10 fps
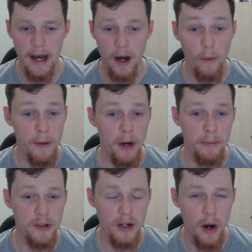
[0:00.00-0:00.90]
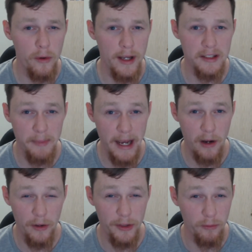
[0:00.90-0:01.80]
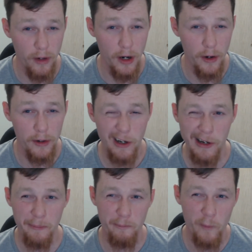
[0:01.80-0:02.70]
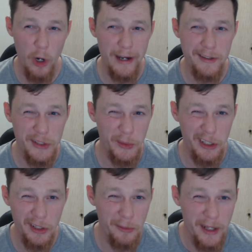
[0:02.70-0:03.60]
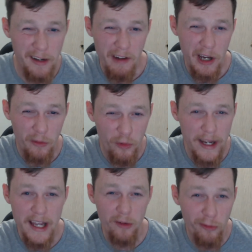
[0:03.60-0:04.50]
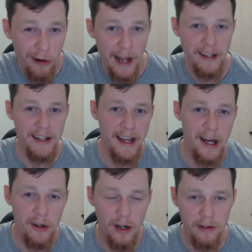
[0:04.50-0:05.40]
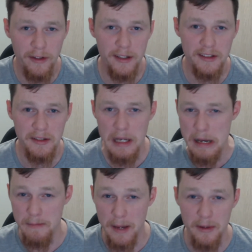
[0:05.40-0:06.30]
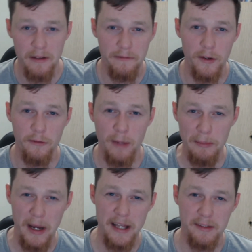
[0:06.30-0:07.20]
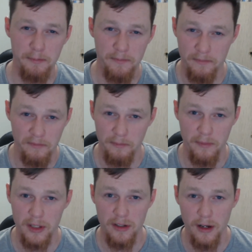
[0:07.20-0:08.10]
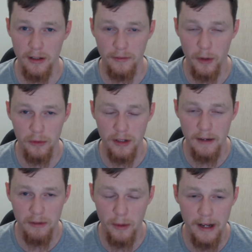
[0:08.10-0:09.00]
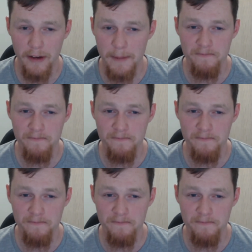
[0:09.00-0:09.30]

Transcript: When my patrol gets back on the road, I might do a little bit of a rig rundown of it. Maybe a few of my mates' patrols, four-wheel drives, whatever.